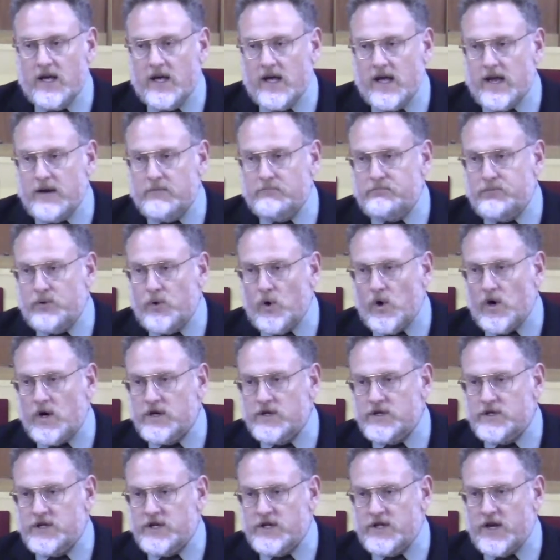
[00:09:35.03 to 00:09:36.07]

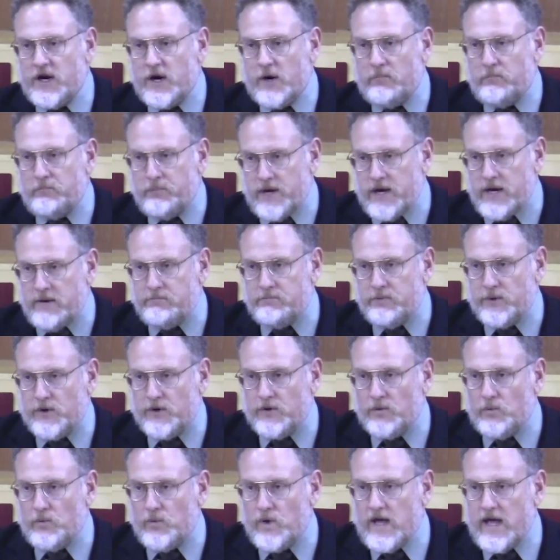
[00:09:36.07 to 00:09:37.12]
important to their
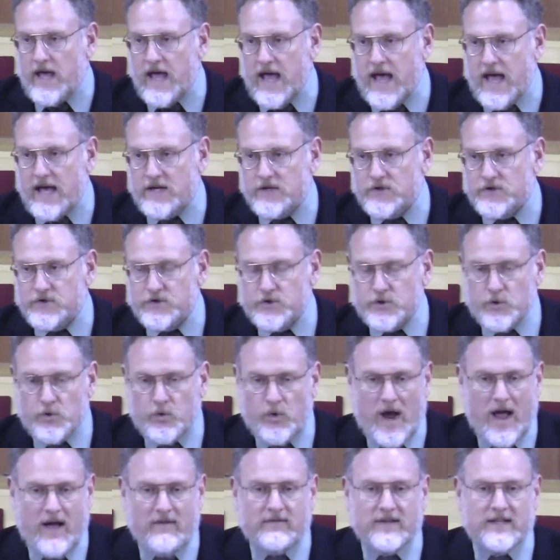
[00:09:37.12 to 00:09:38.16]
people. We, as
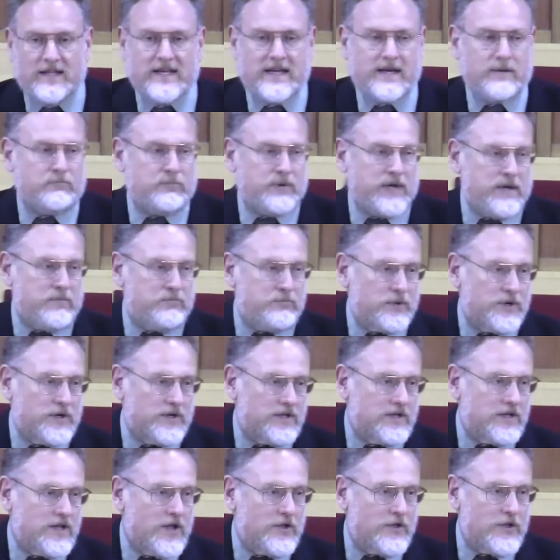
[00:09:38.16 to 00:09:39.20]
traveling
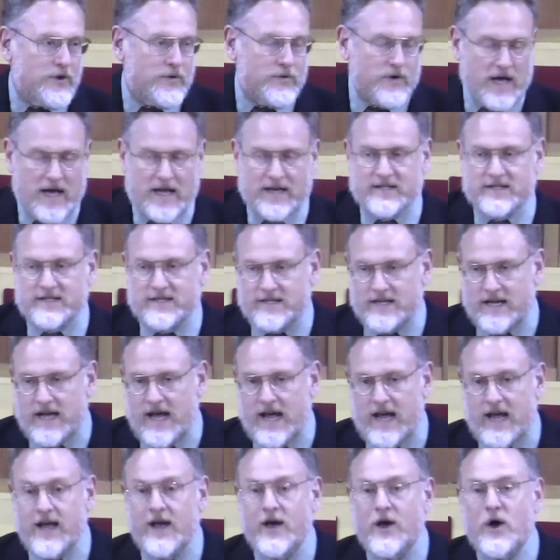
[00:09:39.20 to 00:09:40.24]
people, although not
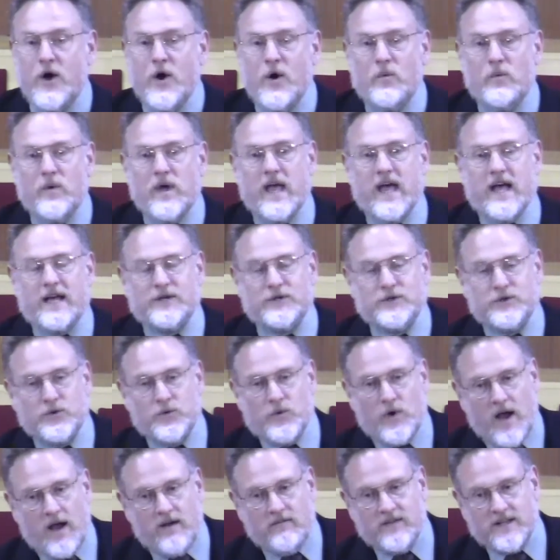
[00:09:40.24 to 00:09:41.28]
today, we as
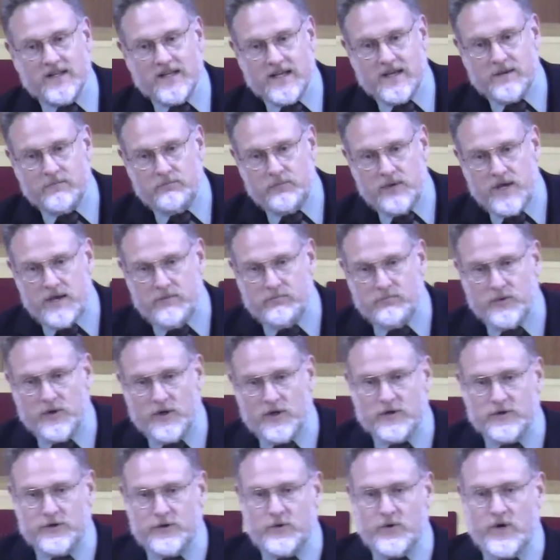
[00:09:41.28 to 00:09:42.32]
traveling
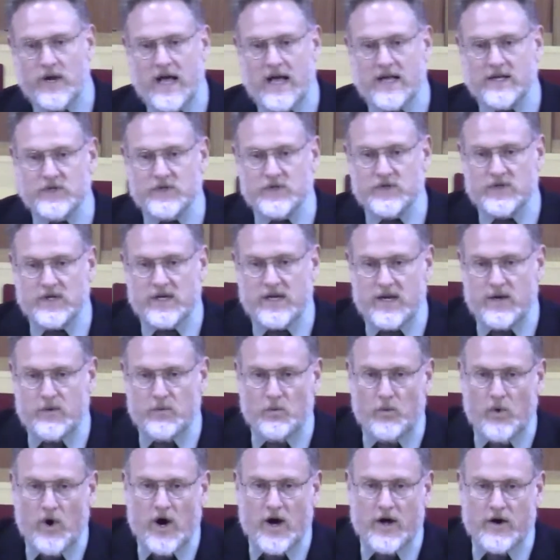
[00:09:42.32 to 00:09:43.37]
people do not see
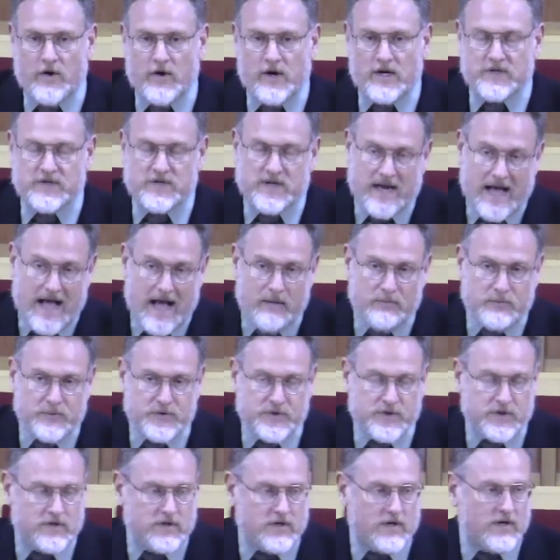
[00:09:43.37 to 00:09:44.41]
water as an
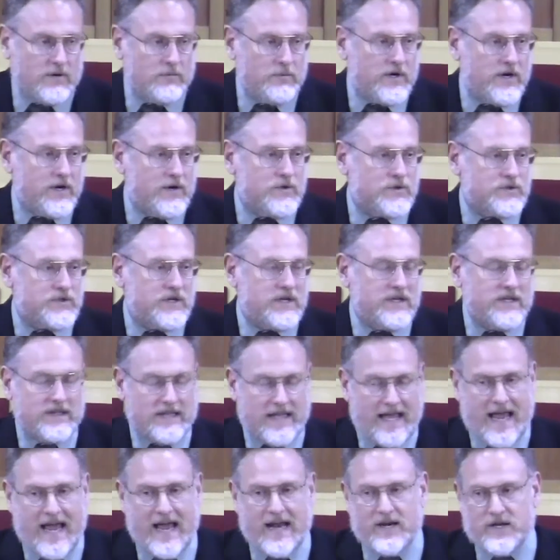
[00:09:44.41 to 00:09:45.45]
obstacle, we don't see
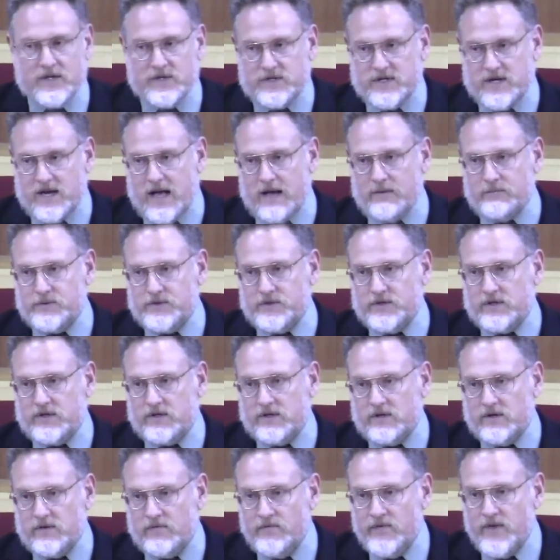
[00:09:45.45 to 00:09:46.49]
land as an
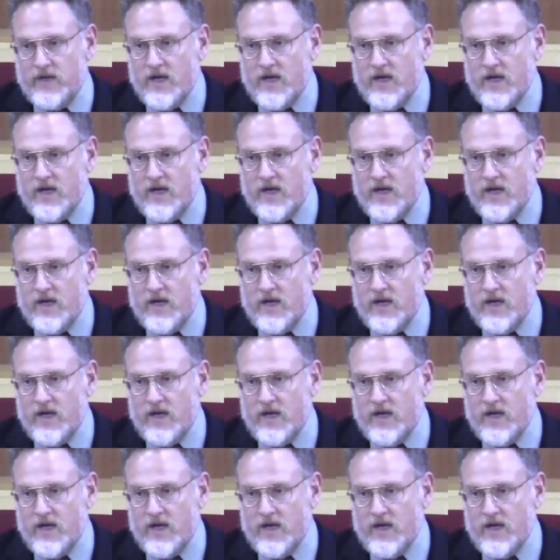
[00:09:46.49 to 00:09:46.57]
obstacle.